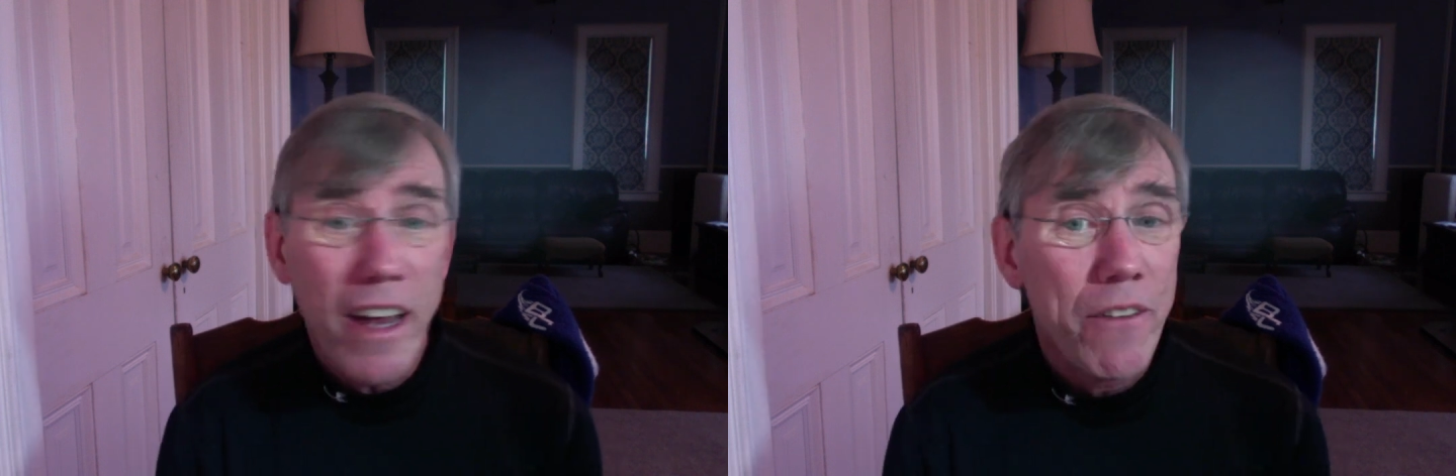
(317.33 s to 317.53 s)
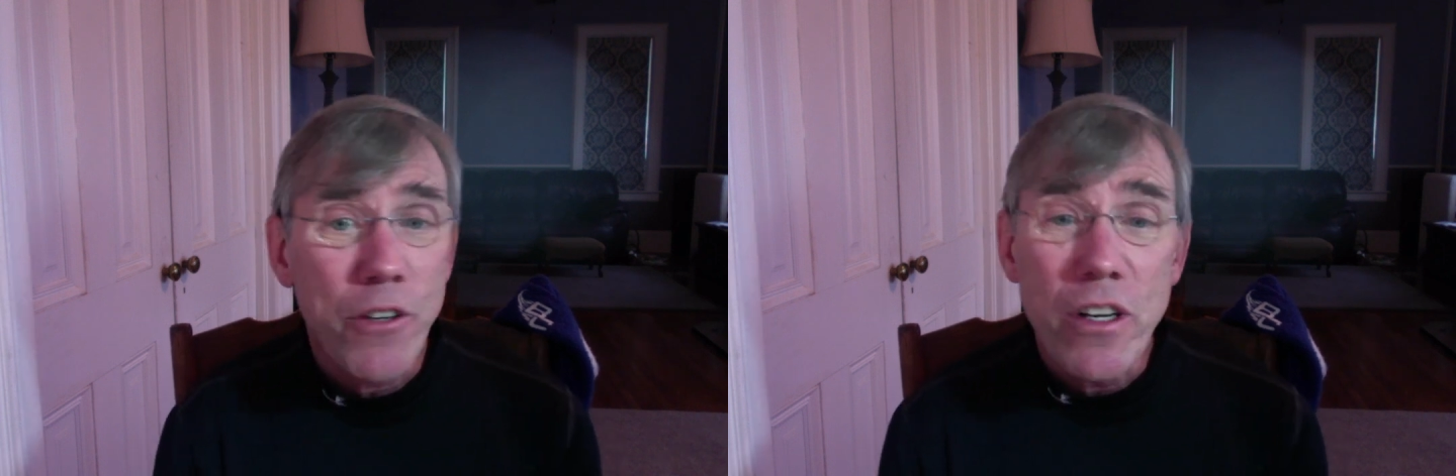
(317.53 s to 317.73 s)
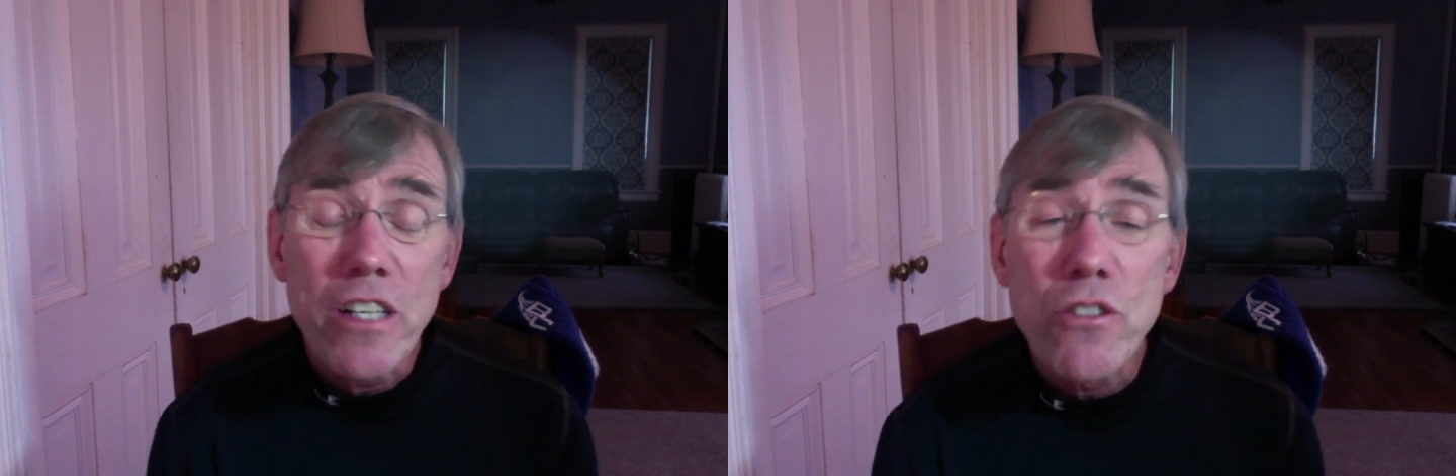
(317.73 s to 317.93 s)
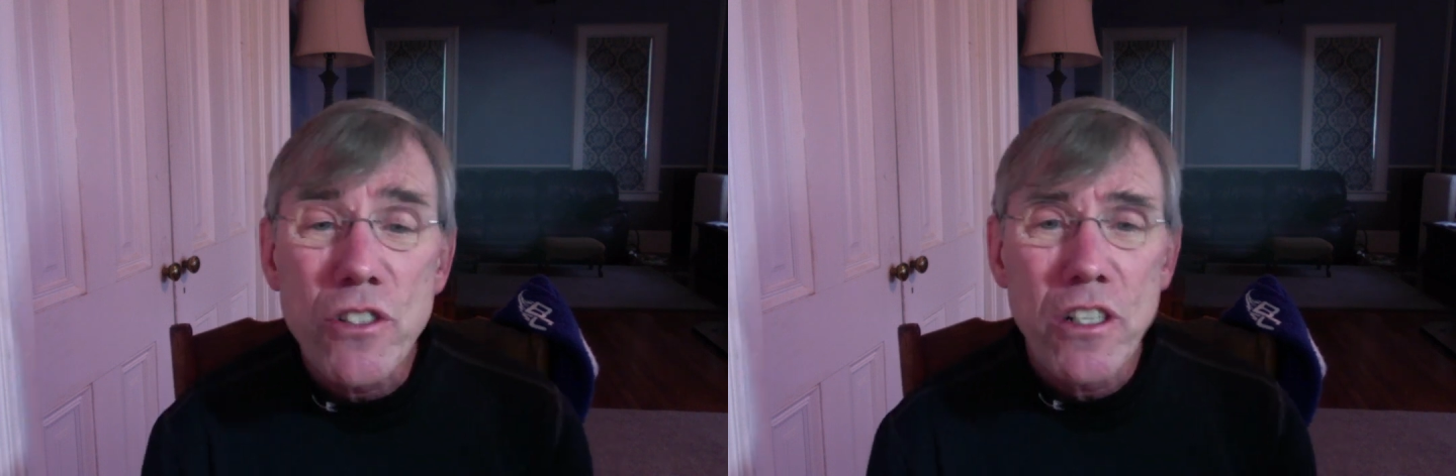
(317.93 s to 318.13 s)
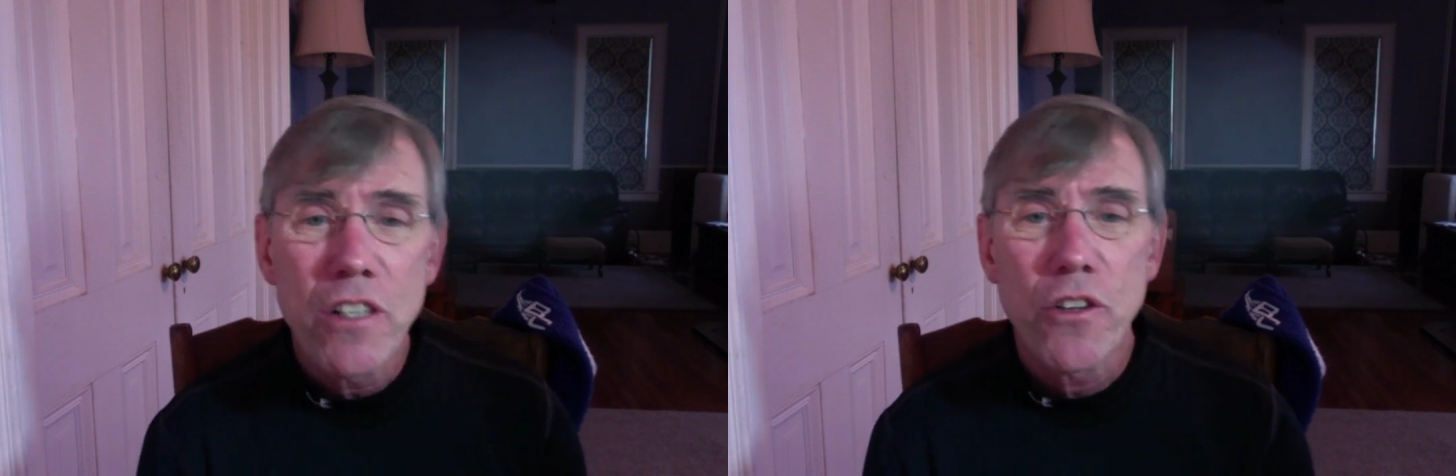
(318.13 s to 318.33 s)
If you're
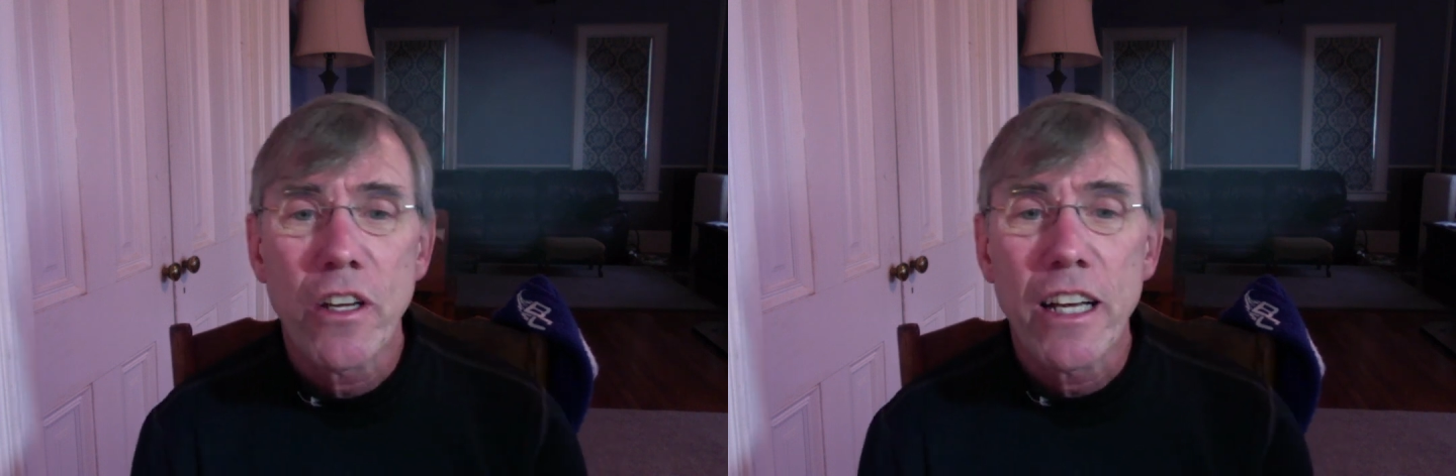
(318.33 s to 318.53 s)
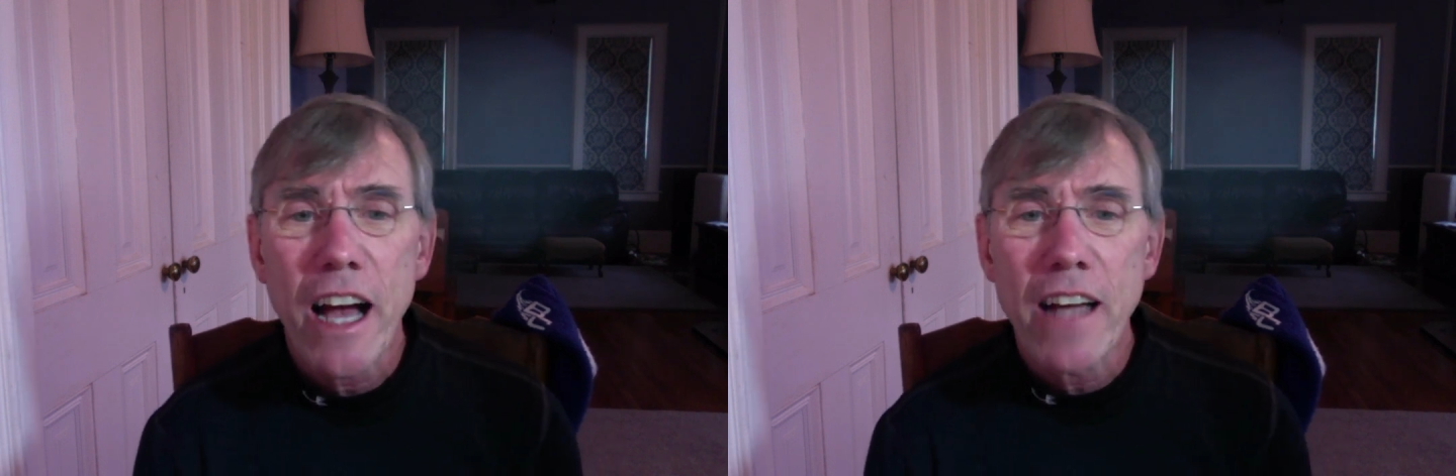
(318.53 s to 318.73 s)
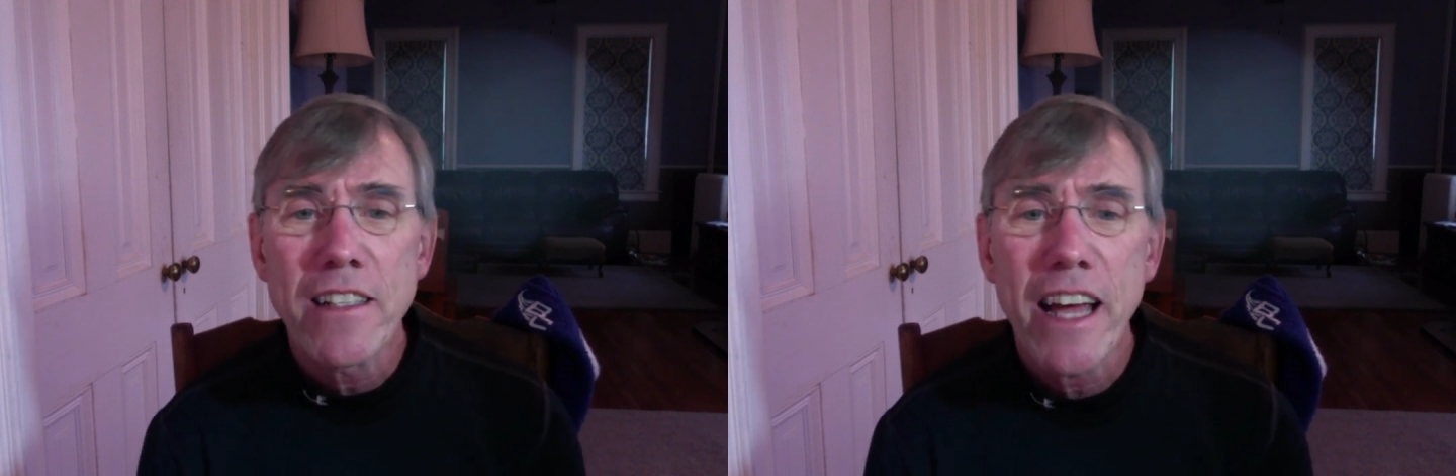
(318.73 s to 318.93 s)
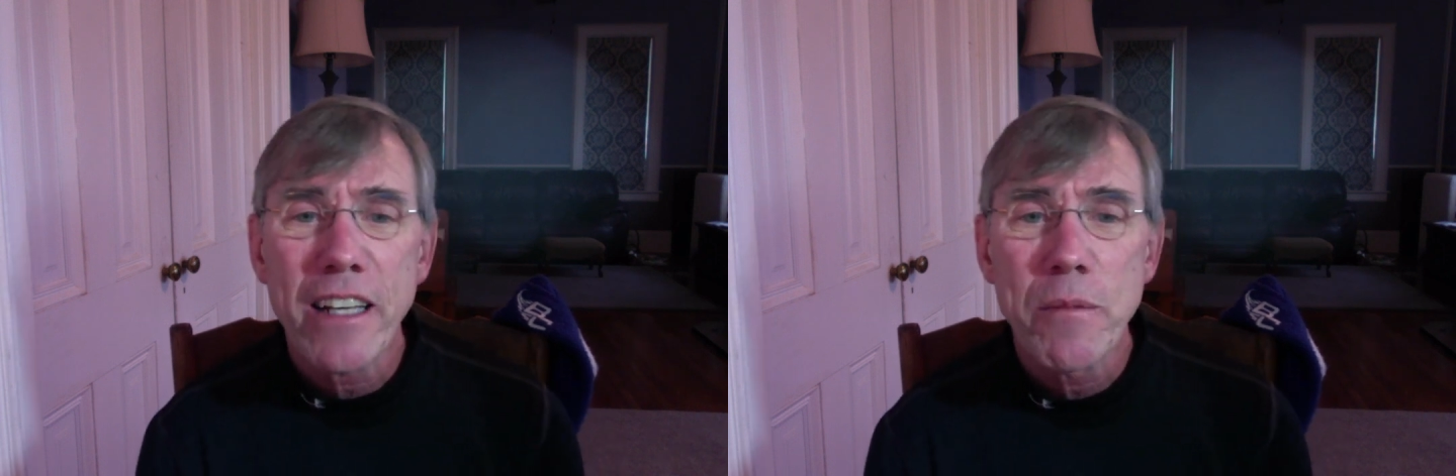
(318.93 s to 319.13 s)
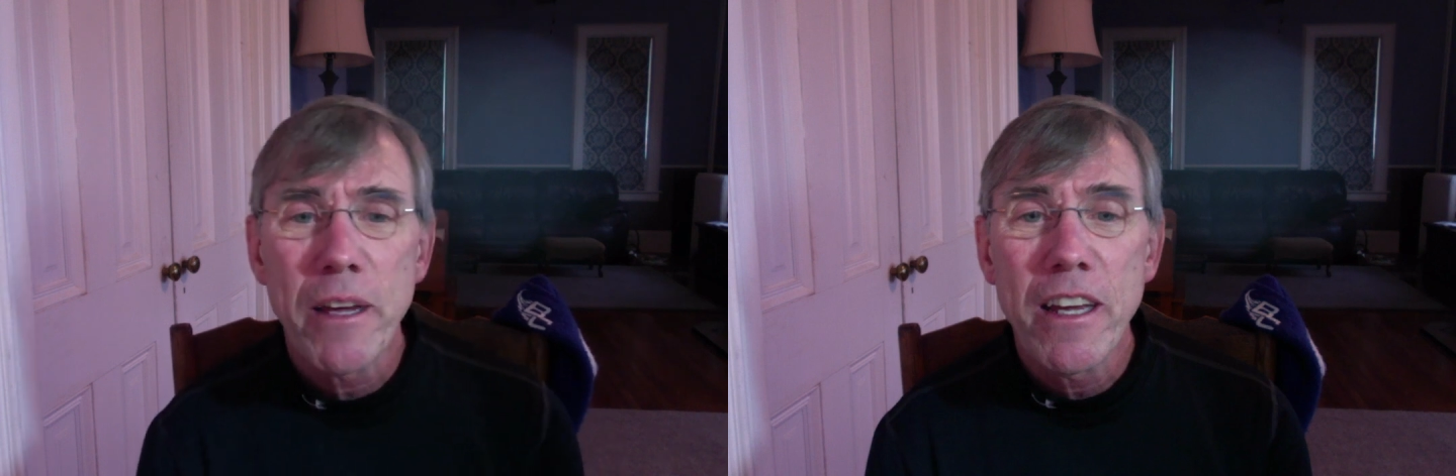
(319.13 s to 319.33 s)
interested, you can
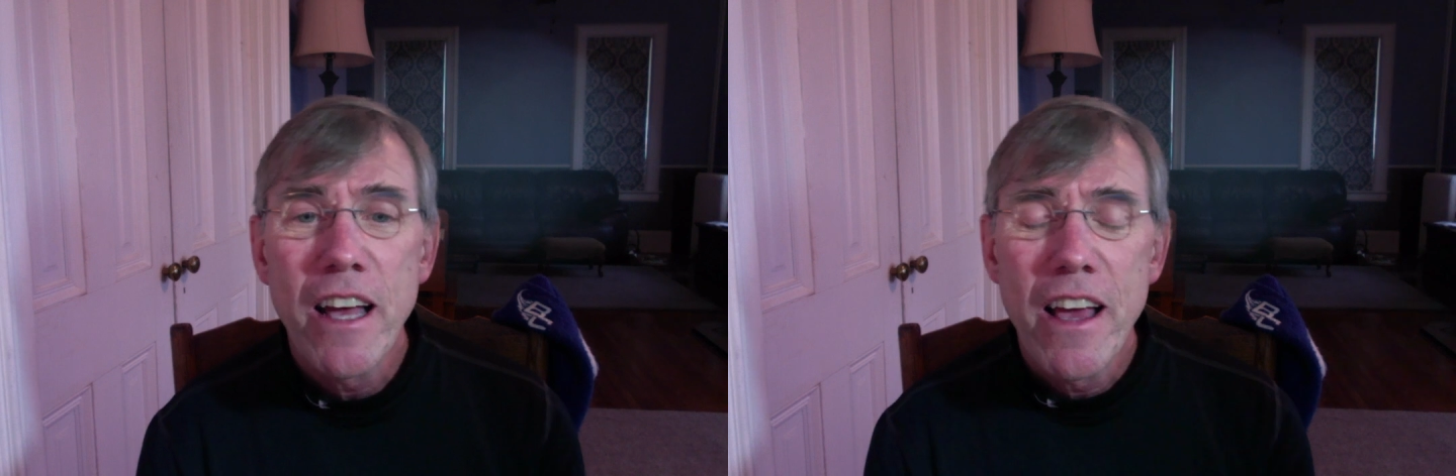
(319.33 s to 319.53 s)
contact me.